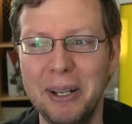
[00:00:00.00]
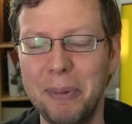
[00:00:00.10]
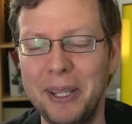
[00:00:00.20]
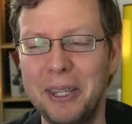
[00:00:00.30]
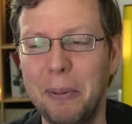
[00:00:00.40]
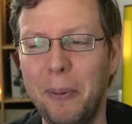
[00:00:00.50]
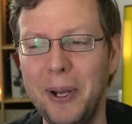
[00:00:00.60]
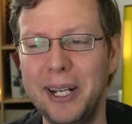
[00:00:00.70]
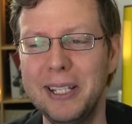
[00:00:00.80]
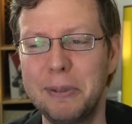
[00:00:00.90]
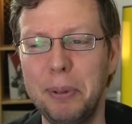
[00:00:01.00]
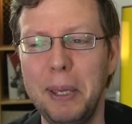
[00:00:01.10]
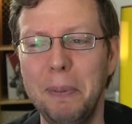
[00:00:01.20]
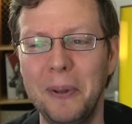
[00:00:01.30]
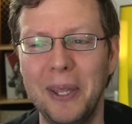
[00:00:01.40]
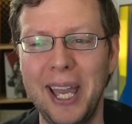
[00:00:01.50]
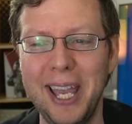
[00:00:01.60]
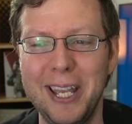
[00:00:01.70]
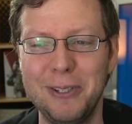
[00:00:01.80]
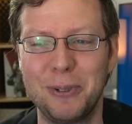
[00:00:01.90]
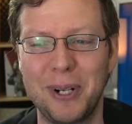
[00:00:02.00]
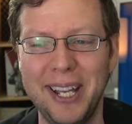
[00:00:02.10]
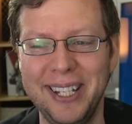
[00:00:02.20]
But the point is, people age, right?